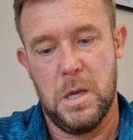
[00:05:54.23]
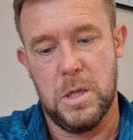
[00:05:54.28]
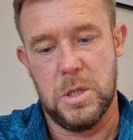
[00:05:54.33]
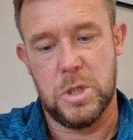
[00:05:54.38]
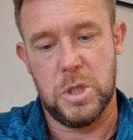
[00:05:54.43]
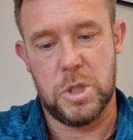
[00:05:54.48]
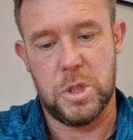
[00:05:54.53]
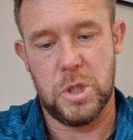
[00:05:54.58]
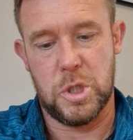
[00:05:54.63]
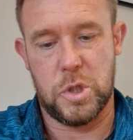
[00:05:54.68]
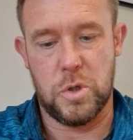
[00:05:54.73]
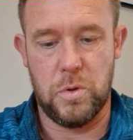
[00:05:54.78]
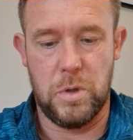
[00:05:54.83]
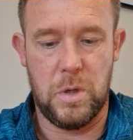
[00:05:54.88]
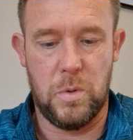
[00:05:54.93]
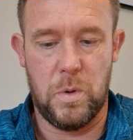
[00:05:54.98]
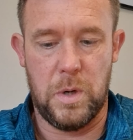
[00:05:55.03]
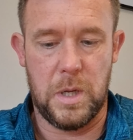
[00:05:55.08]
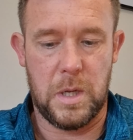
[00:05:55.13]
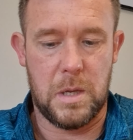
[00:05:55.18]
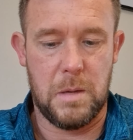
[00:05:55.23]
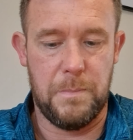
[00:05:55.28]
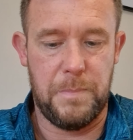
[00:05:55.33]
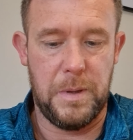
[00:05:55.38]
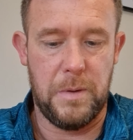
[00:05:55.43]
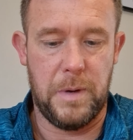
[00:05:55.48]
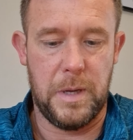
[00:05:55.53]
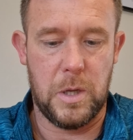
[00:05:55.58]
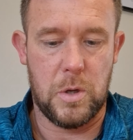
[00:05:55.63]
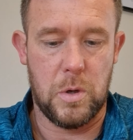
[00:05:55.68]
just to show you what it can
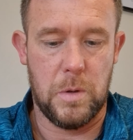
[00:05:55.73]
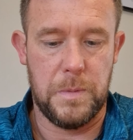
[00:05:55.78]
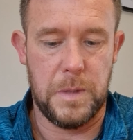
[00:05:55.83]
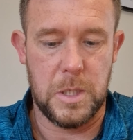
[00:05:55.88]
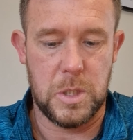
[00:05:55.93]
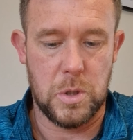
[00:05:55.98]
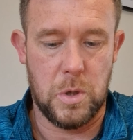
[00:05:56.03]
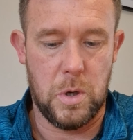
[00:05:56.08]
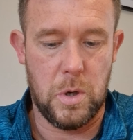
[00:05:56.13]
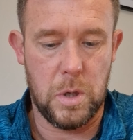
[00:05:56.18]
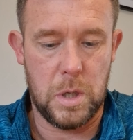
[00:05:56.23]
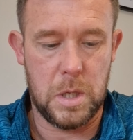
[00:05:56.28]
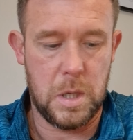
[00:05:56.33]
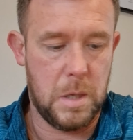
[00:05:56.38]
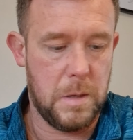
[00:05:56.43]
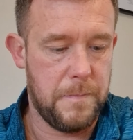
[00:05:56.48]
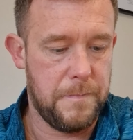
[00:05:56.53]
be like on the dog.